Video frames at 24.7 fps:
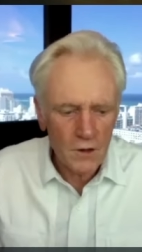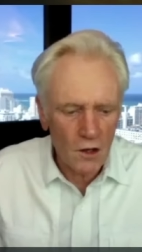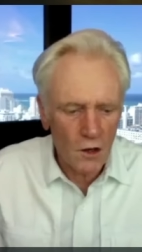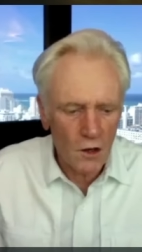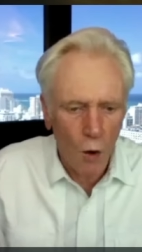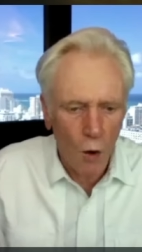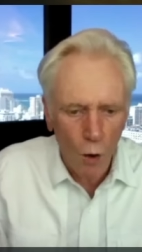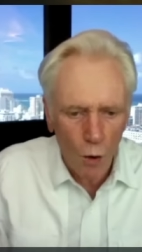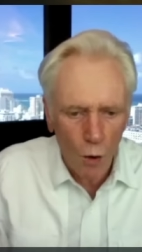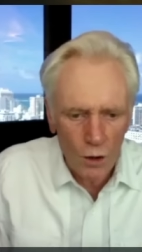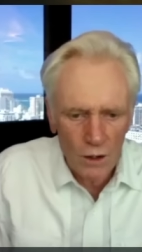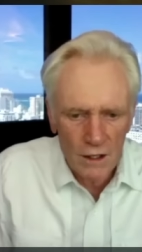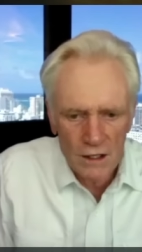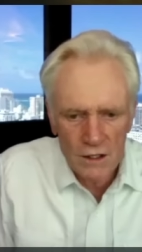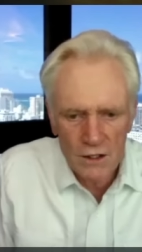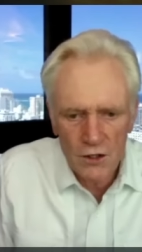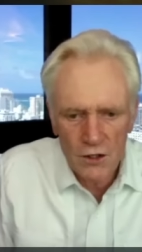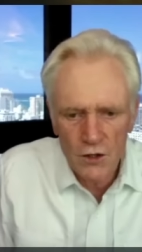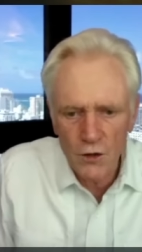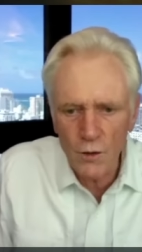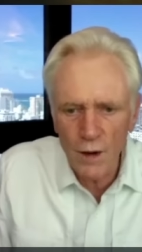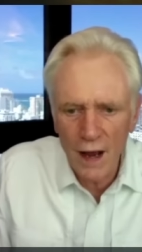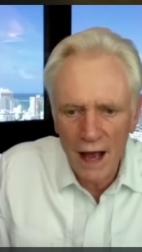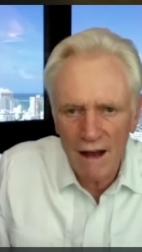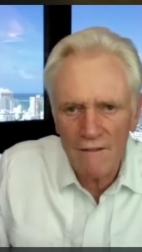gold is
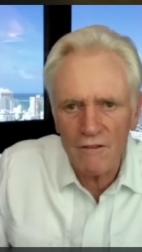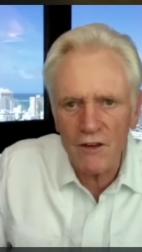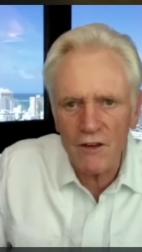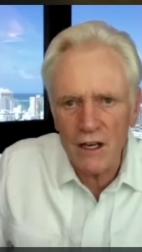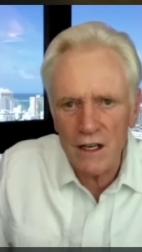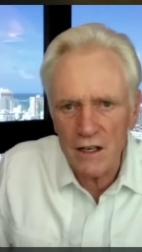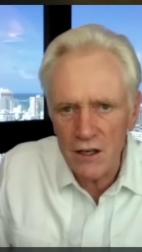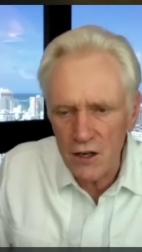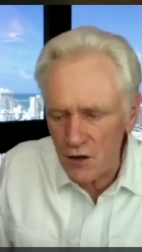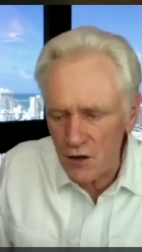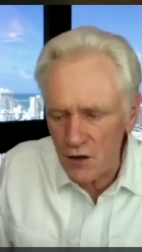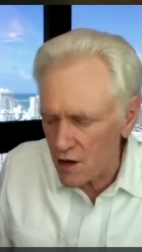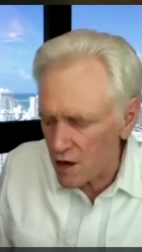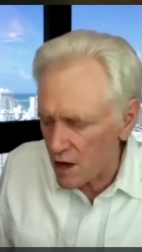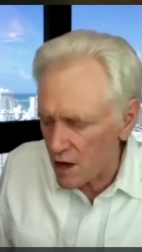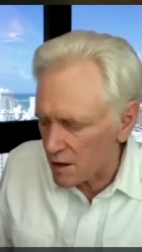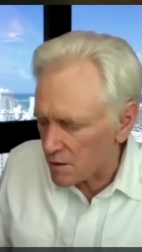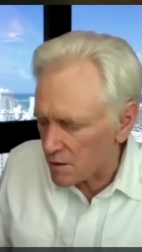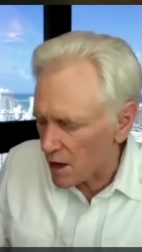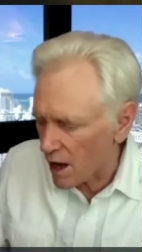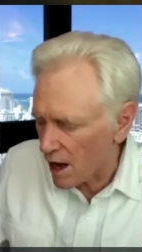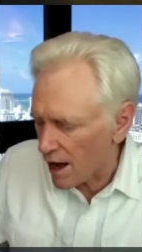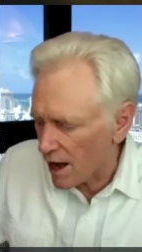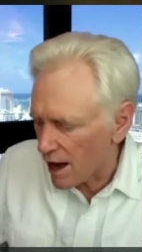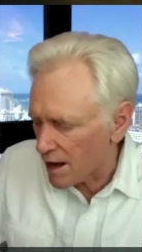too heavy and you can't,
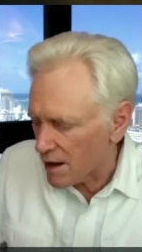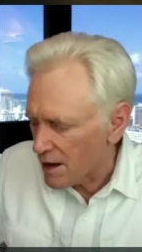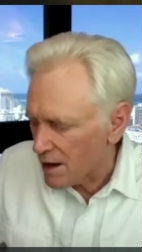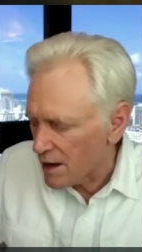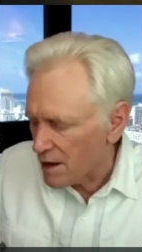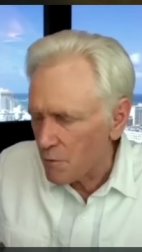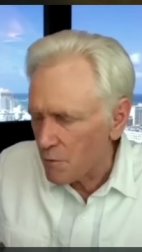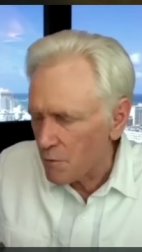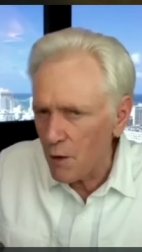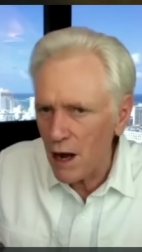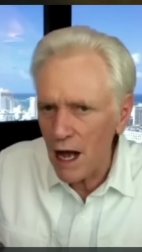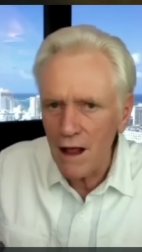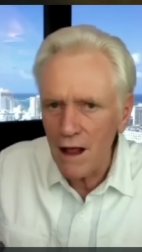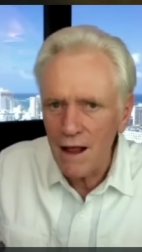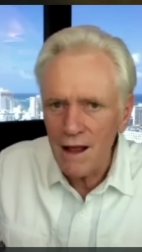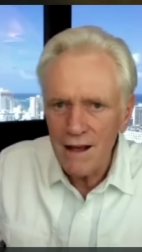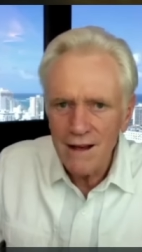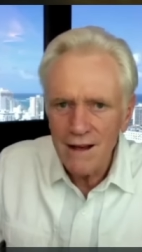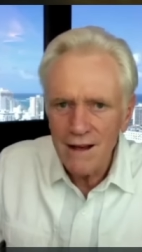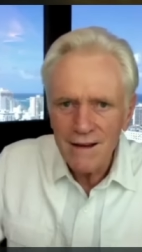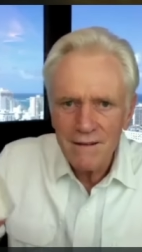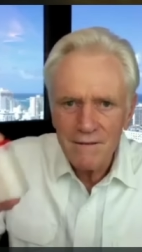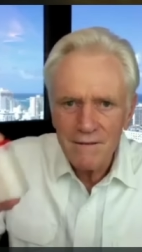uh, well,